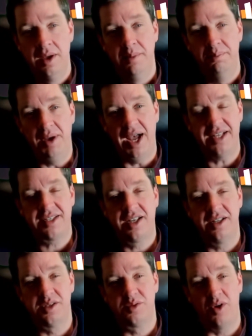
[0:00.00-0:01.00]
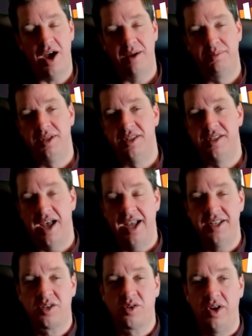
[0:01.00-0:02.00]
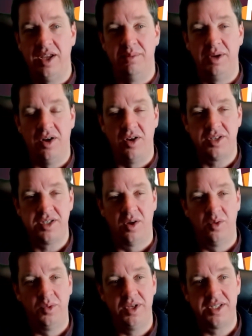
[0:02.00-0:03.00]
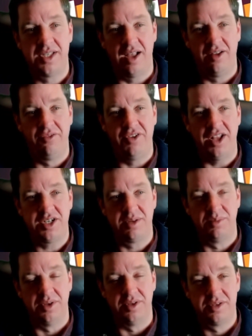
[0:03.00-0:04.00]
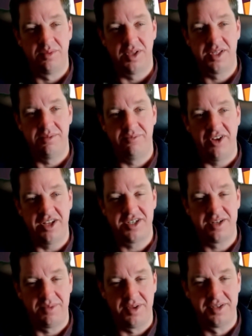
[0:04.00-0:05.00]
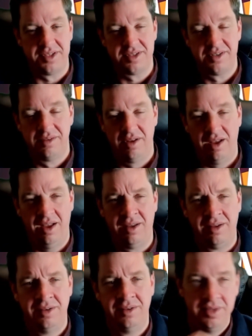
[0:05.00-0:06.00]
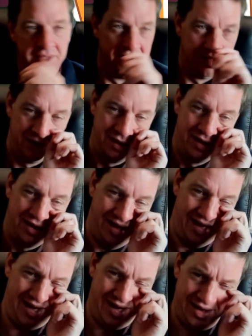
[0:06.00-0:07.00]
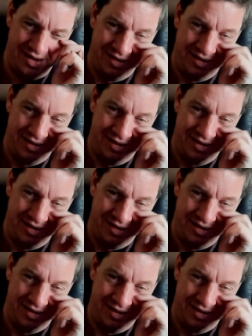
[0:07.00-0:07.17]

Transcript: Baskin's Robbins ice cream, and also we sell vegetables. Want some vegetables? Huh? Huh?